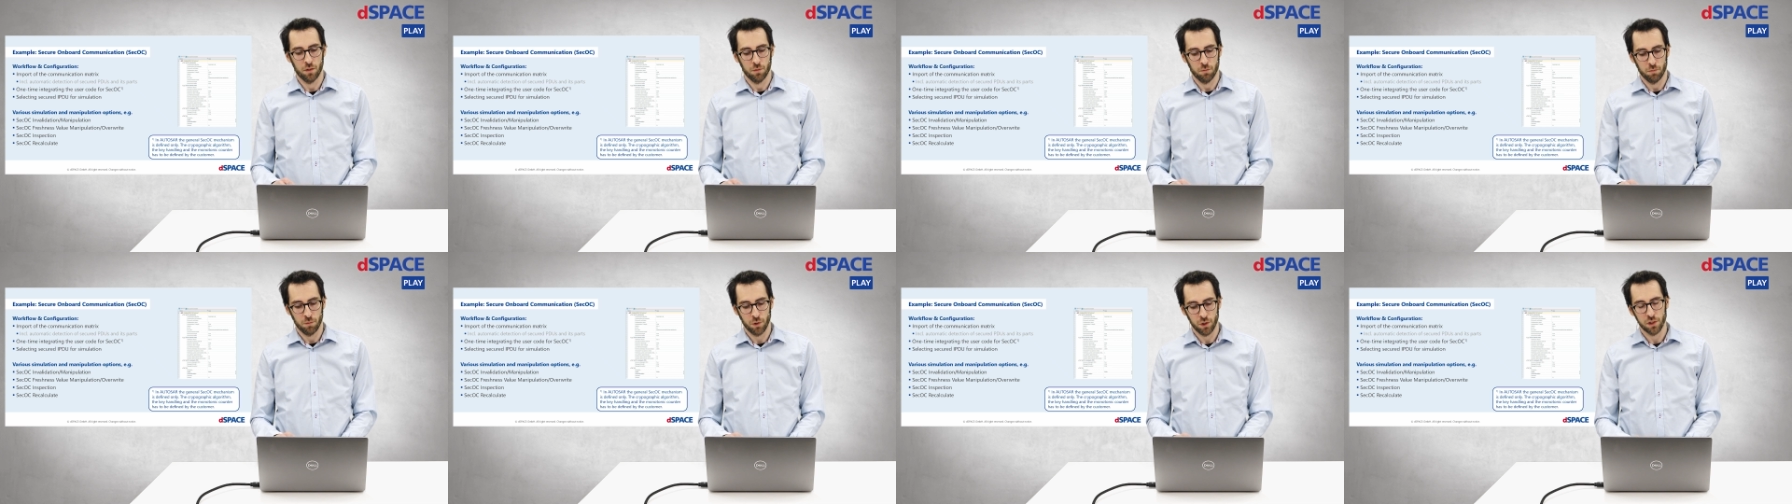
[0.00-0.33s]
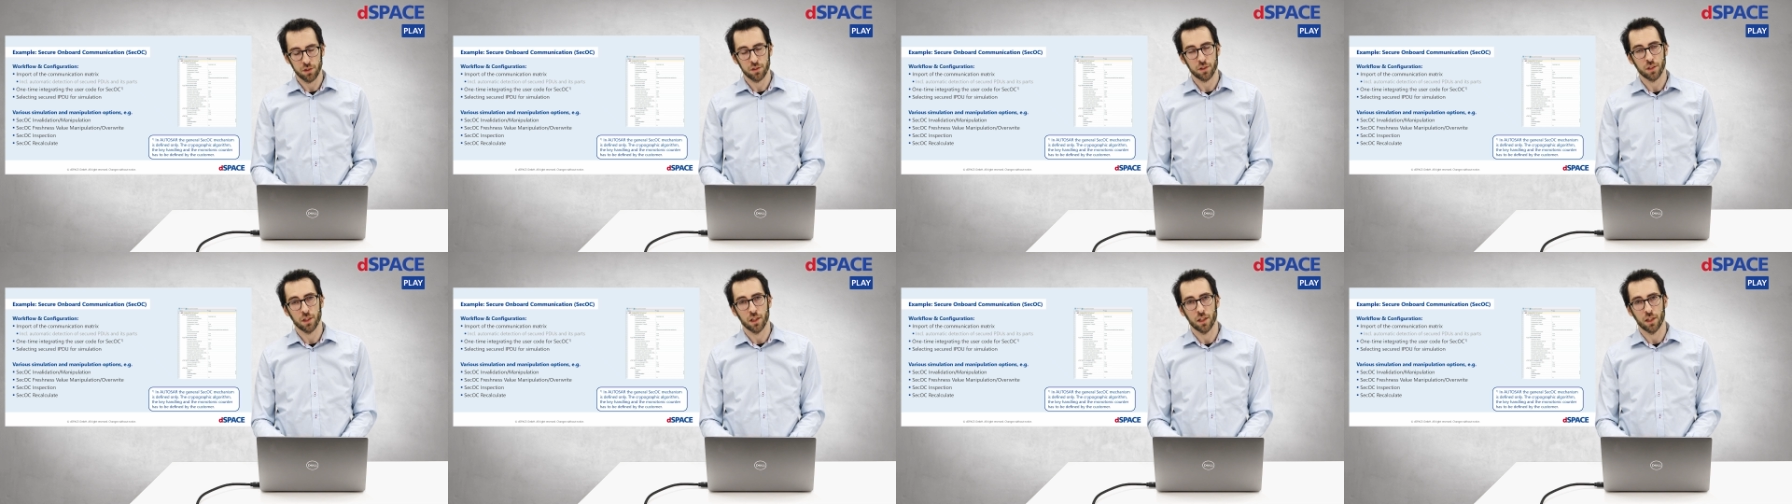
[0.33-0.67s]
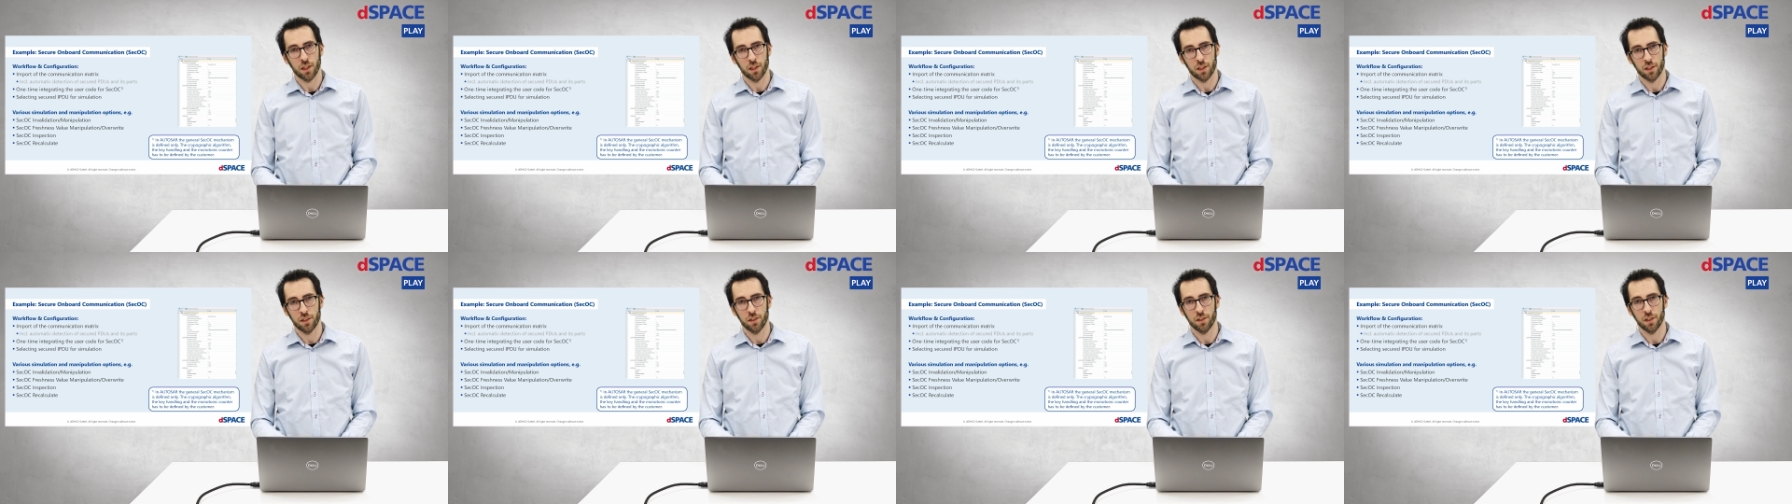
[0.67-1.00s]
What is
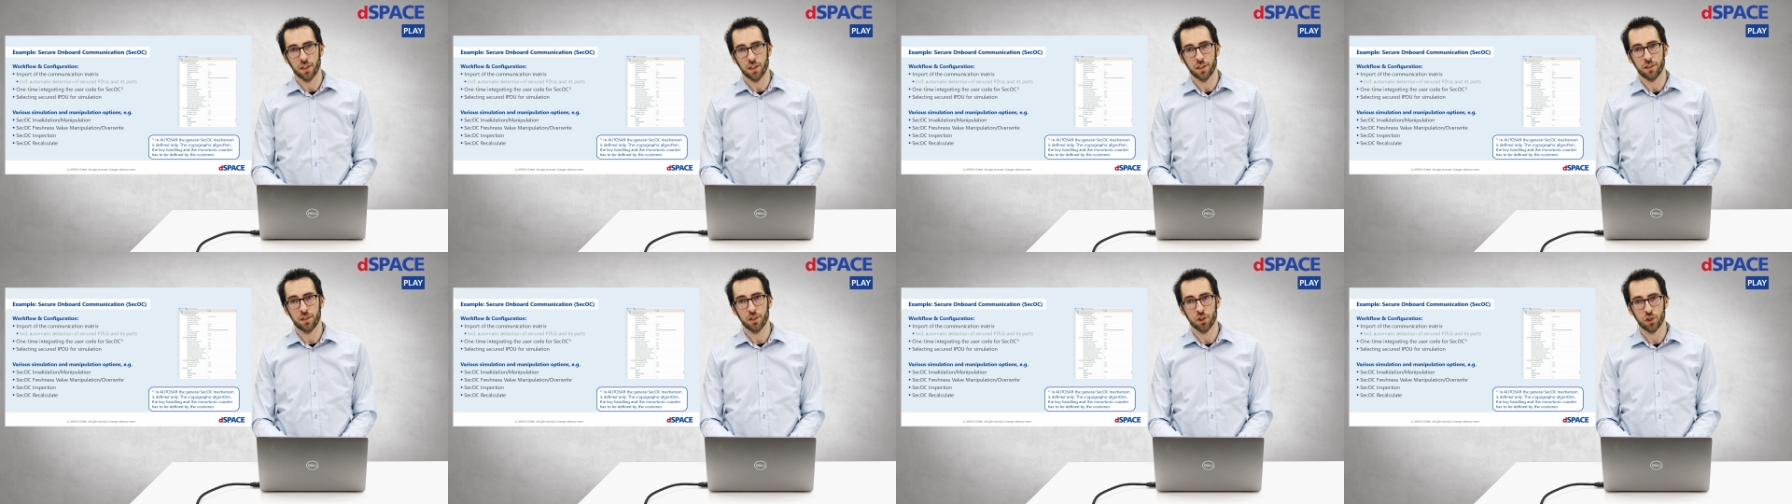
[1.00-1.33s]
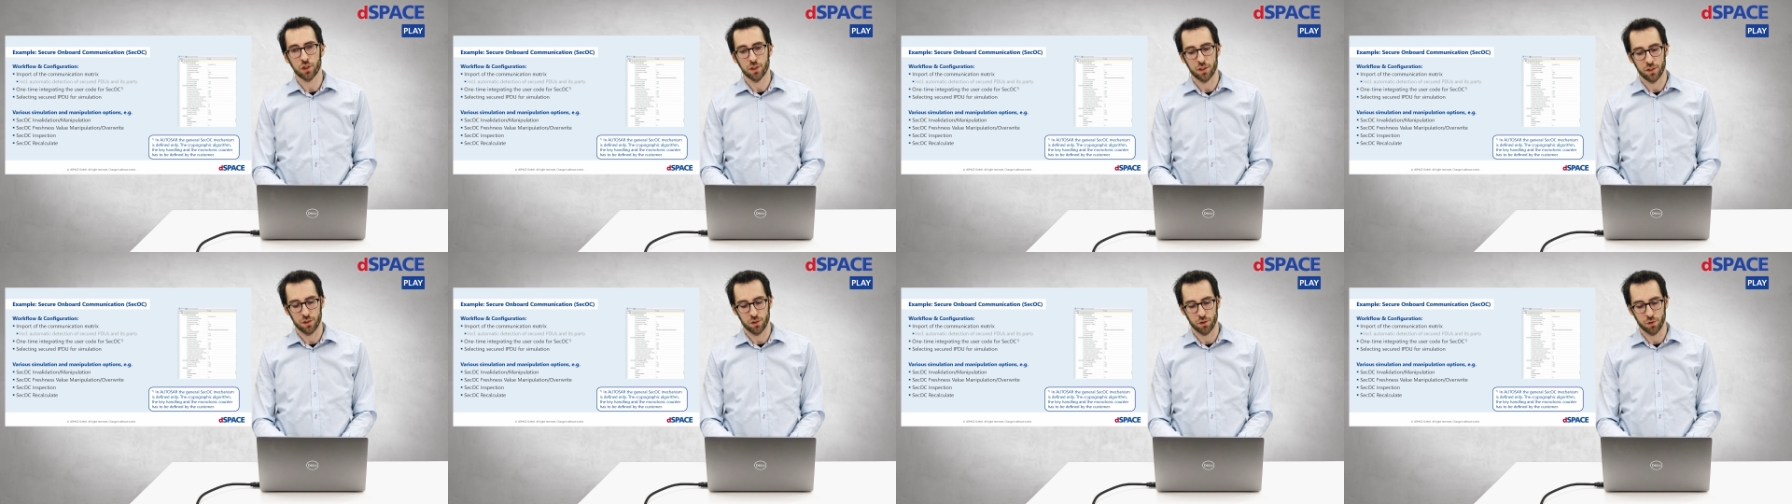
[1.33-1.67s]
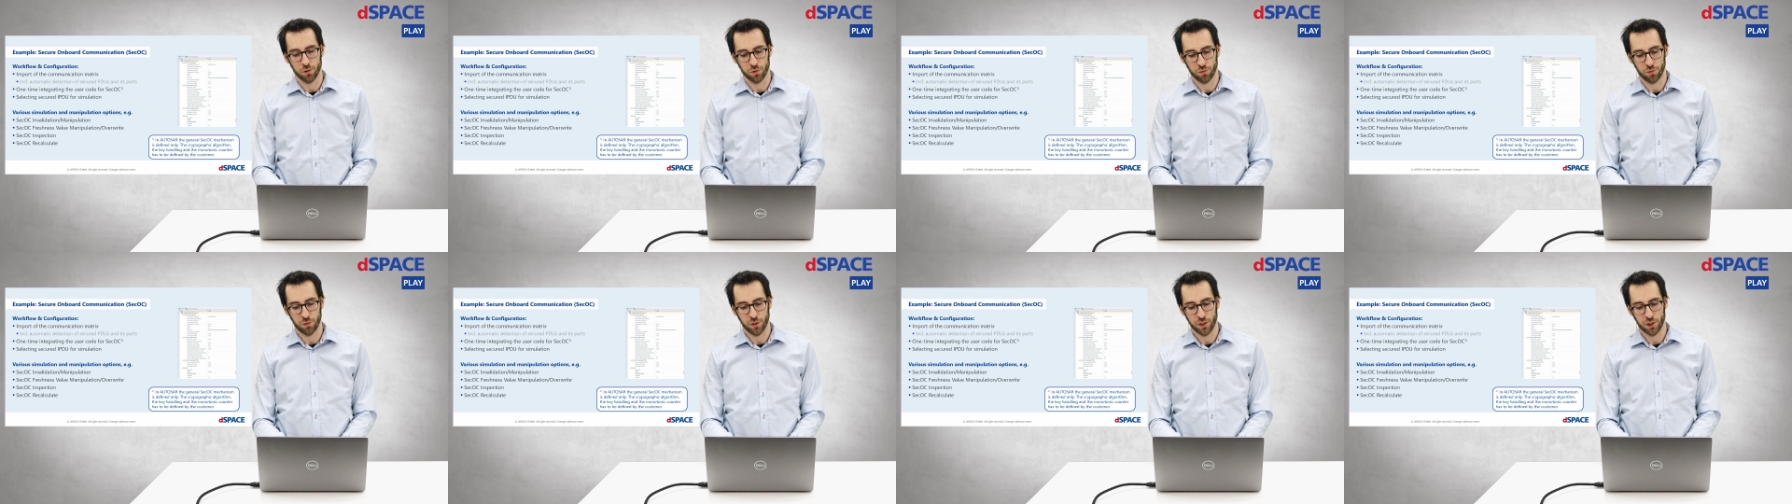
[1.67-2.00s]
an additional
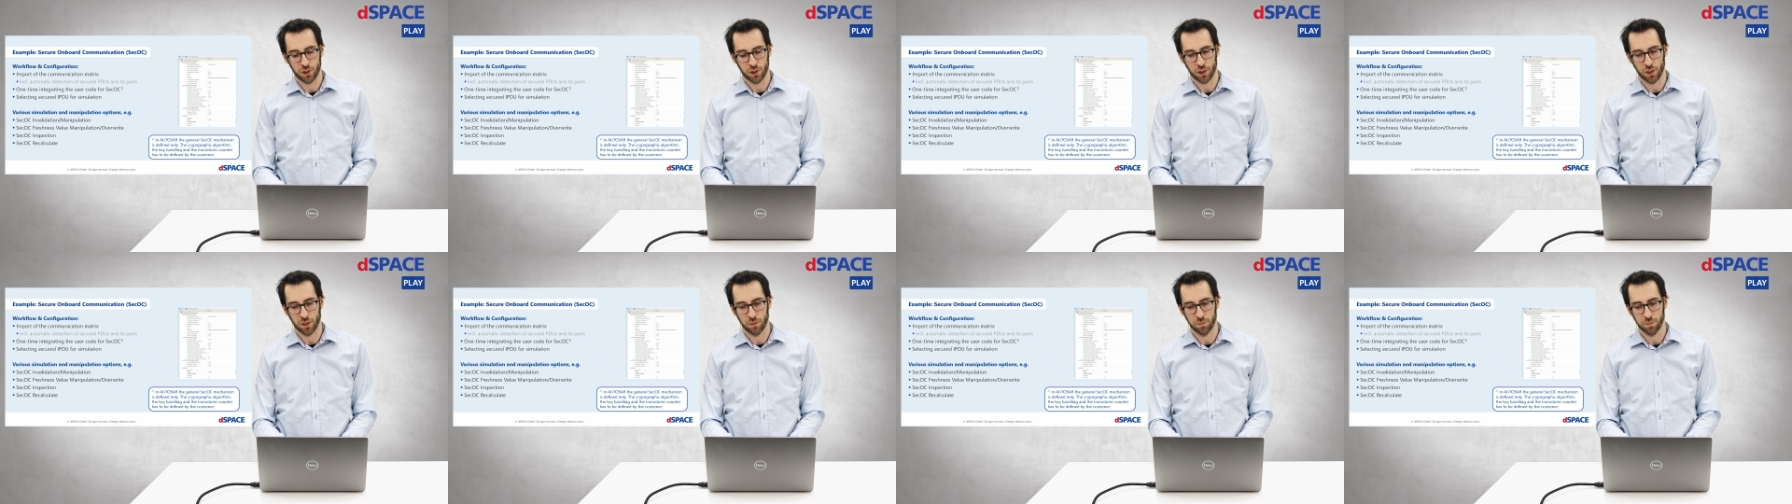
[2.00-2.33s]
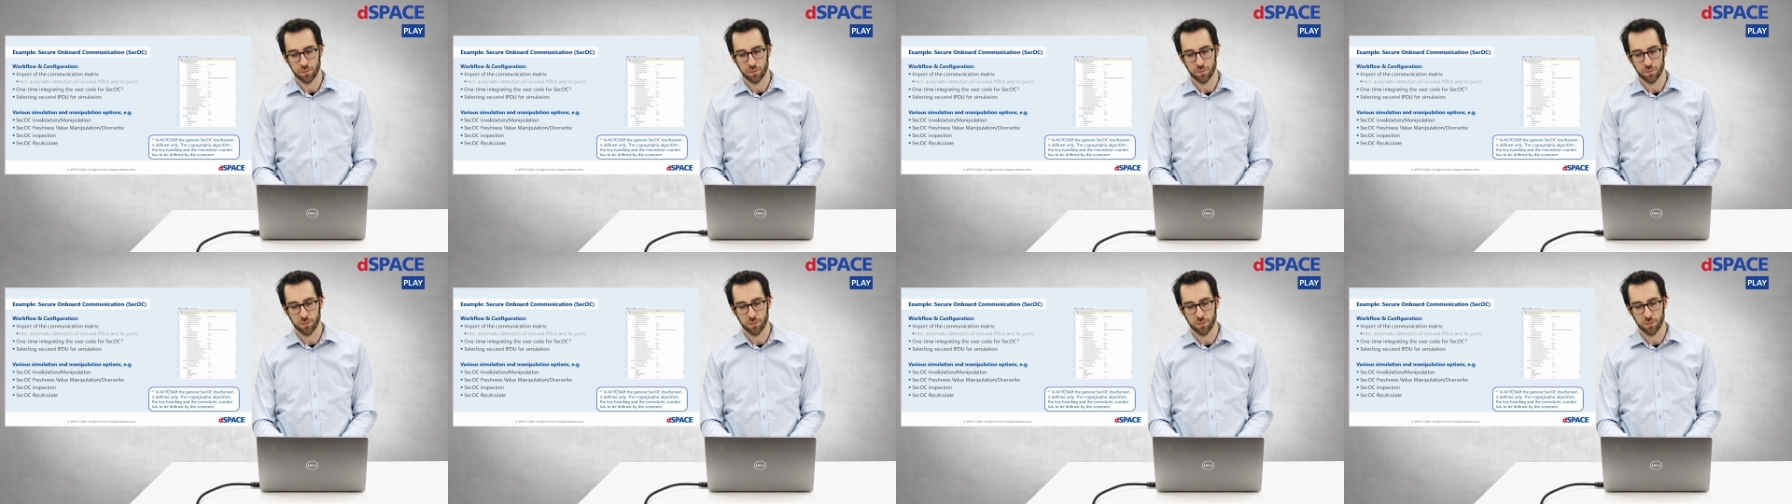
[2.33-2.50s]
new feature.